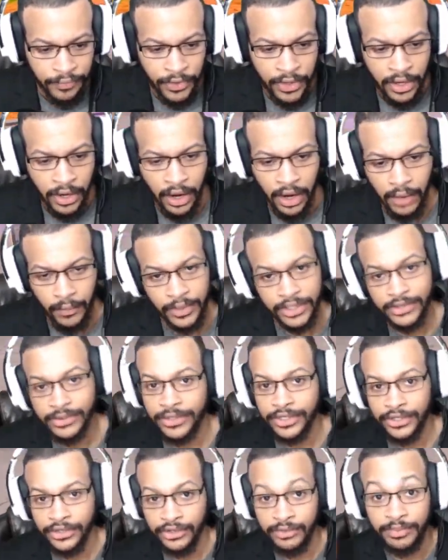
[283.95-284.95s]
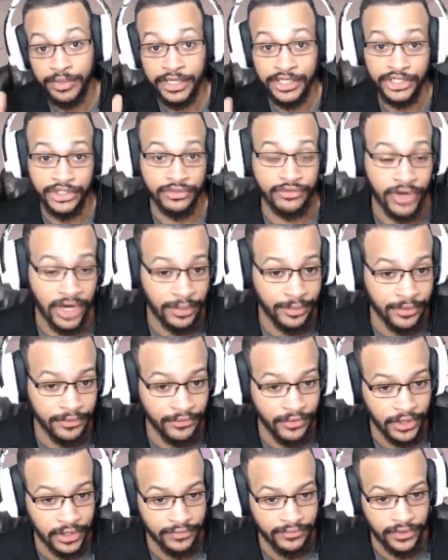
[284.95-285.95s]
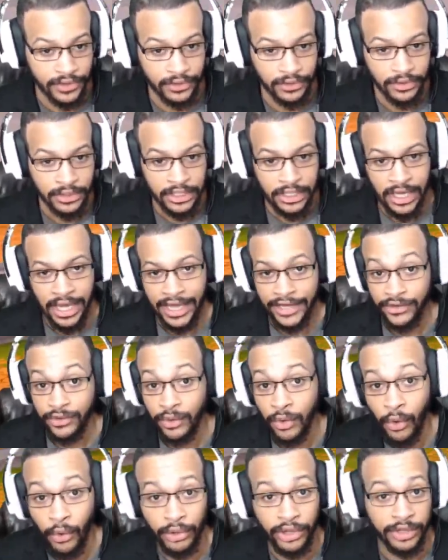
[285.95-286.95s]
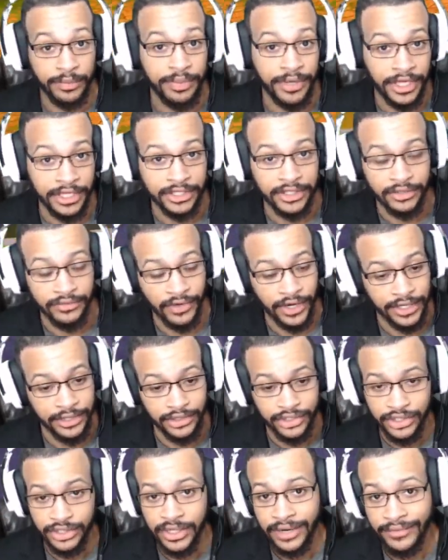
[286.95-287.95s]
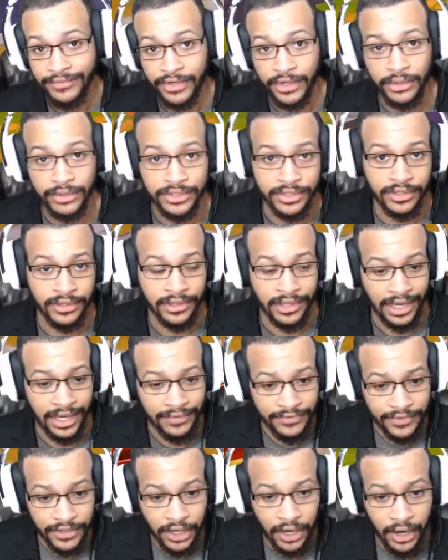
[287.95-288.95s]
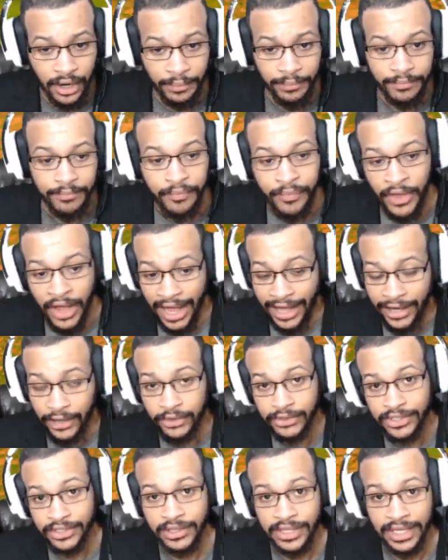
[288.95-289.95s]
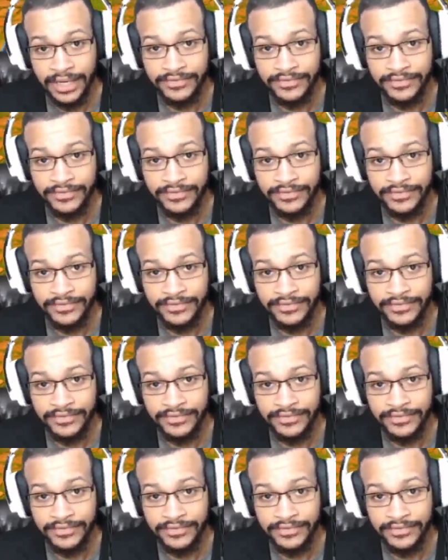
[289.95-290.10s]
what you want to do, you place your ramp in front of you and you only peek to the right. You should never go to the left. I go to the left